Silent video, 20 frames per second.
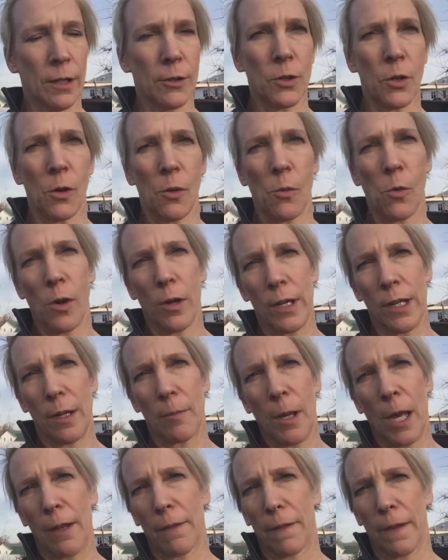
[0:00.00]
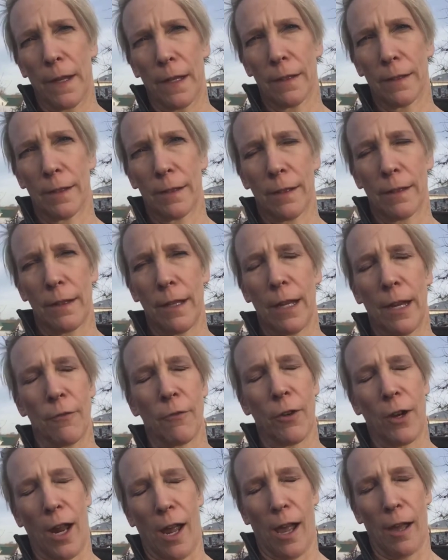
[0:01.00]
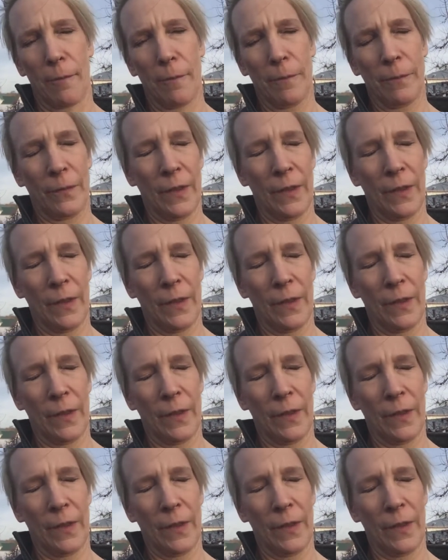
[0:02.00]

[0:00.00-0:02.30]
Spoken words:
to do a warning about this and then I forgot.